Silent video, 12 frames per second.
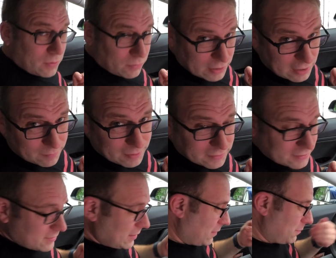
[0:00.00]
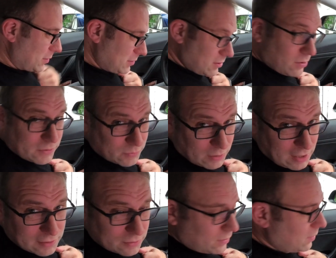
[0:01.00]
won't care about this stuff, but you know it's what
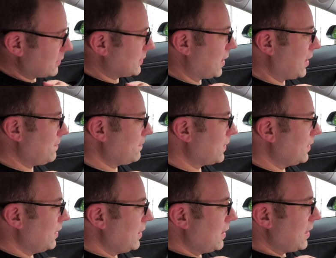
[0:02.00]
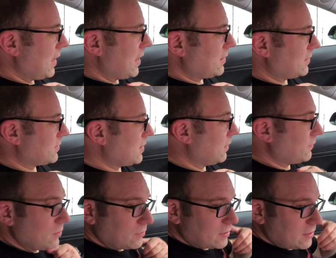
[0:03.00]
I do all the time. And instead of
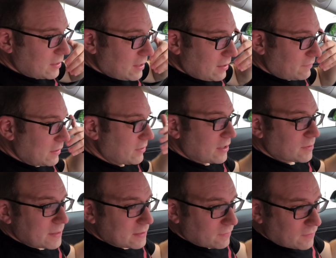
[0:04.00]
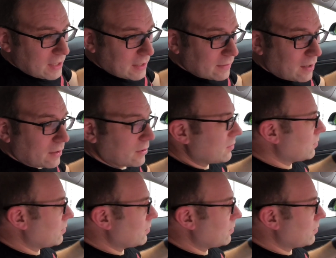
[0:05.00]
using a very expensive CAN logger